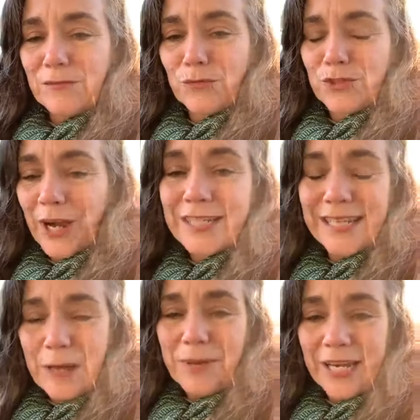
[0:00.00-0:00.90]
trying to
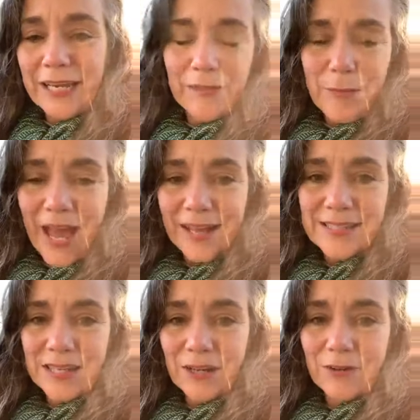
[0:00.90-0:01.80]
get money on the
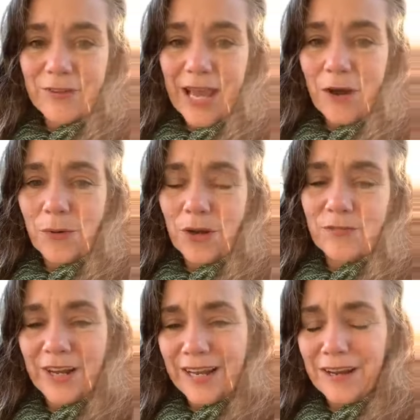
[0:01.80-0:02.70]
backs of
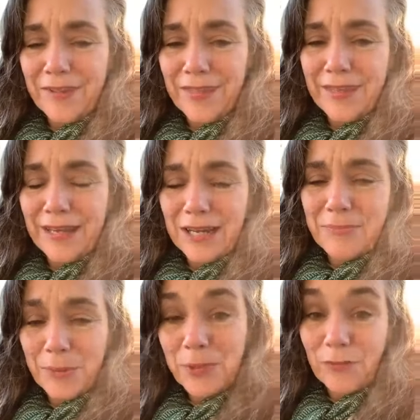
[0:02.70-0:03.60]
the
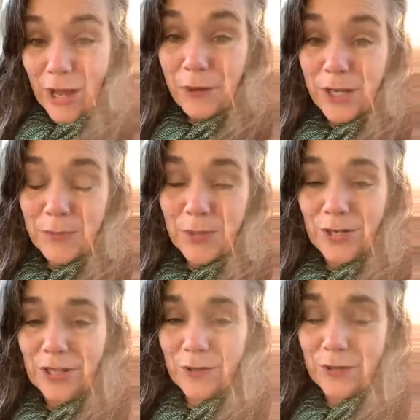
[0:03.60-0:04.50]
people of our
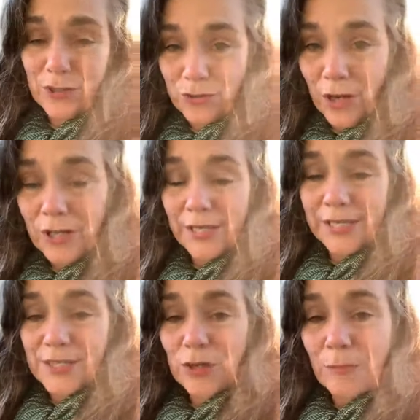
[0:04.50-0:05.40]
community that are
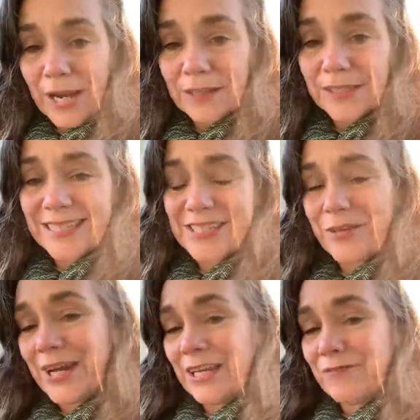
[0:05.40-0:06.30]
struggling so mightily.
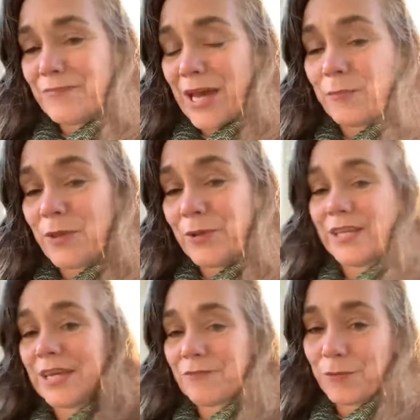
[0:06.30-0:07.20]
So any help that we
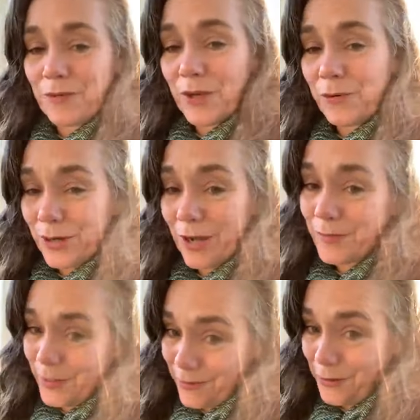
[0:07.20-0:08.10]
can get from the federal
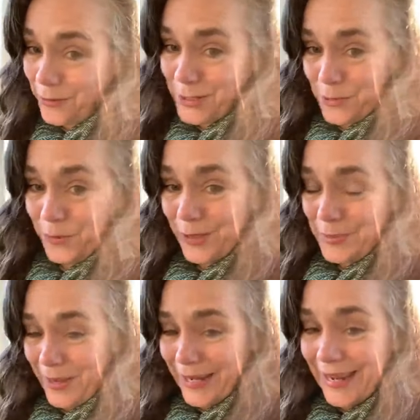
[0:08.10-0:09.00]
government, they're the ones who print
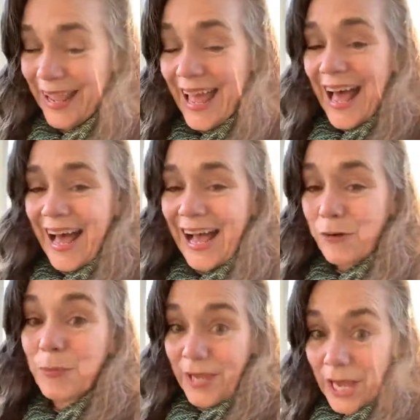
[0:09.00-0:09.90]
the money,
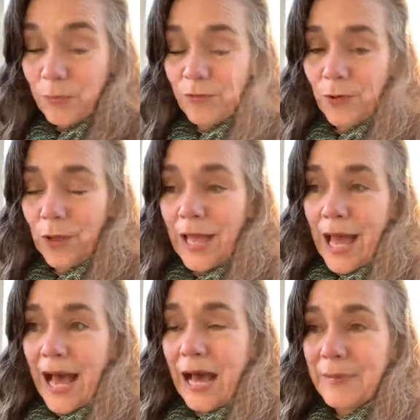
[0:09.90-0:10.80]
would be helpful.
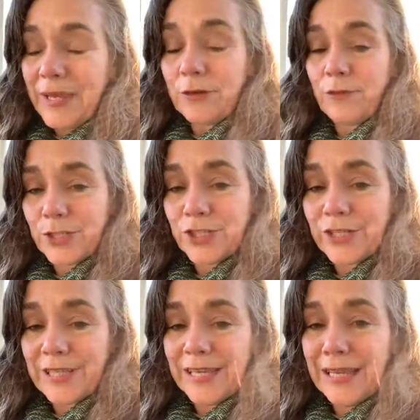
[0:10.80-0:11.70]
And
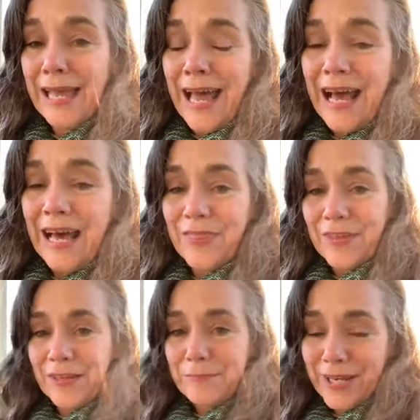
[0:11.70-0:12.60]
unfortunately,
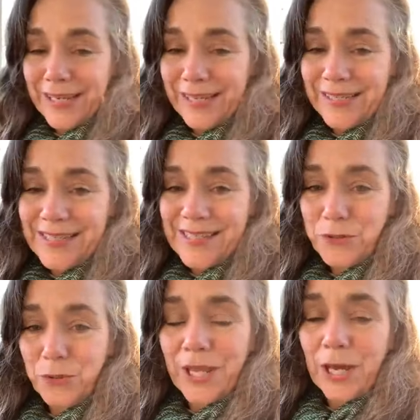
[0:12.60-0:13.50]
the money is
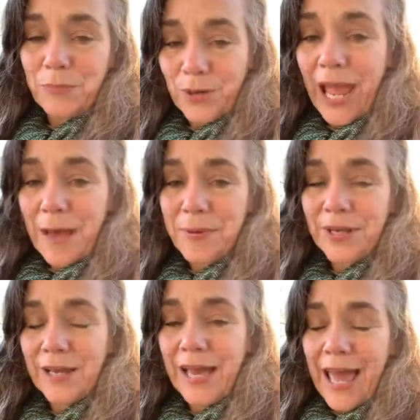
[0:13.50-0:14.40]
doled out per
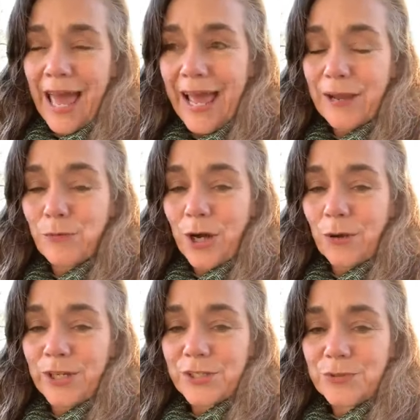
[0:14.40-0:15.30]
capita. And
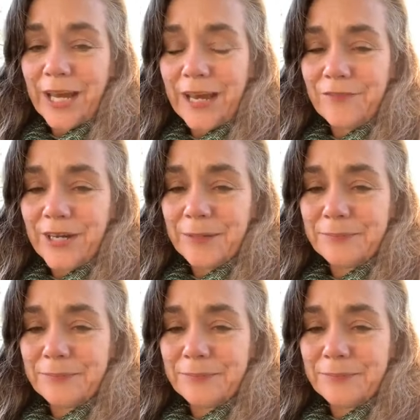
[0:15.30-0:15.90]
while we do have